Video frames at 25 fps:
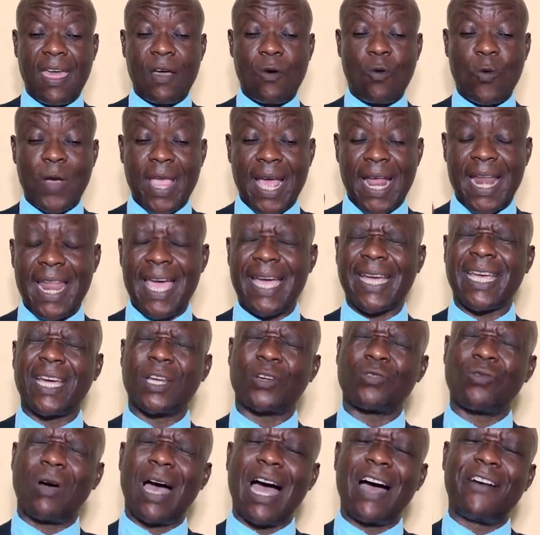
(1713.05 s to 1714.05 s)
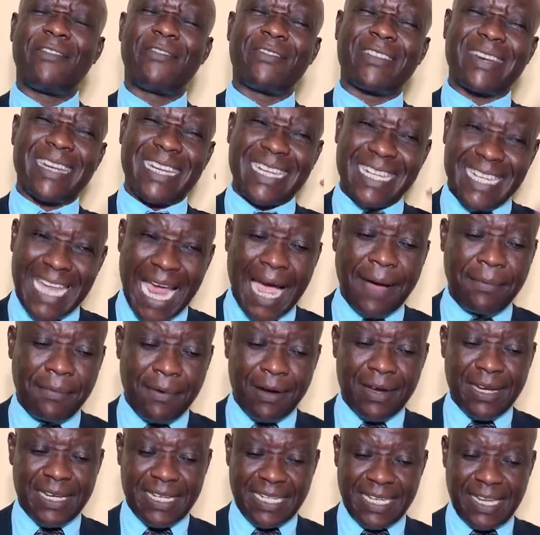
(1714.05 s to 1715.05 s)
we are likely to have
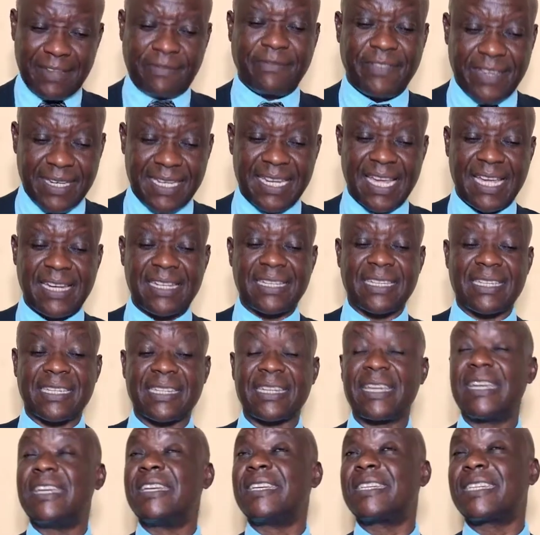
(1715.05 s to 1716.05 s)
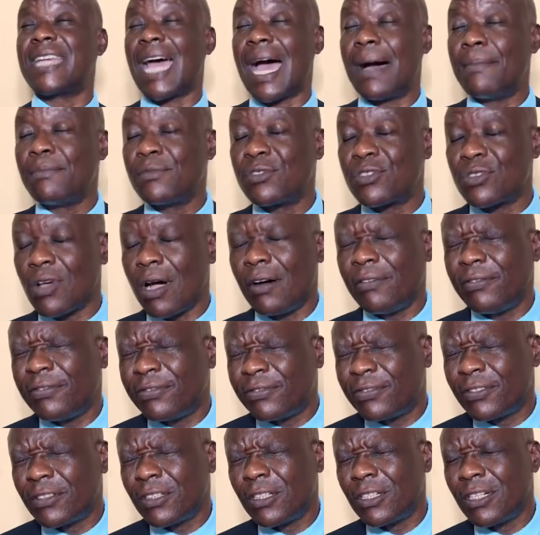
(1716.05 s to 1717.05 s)
double dividends in terms
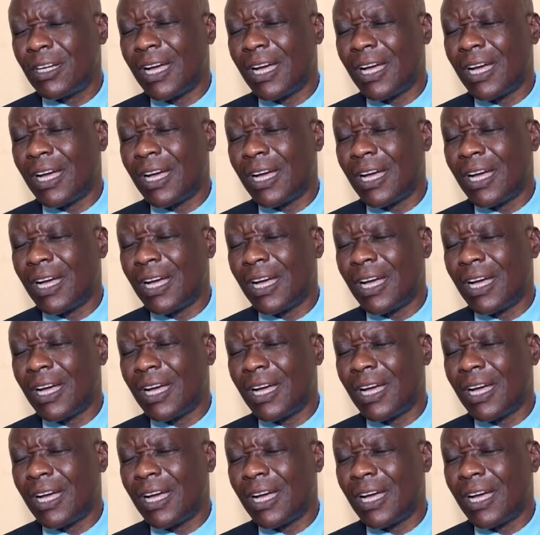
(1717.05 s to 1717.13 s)
of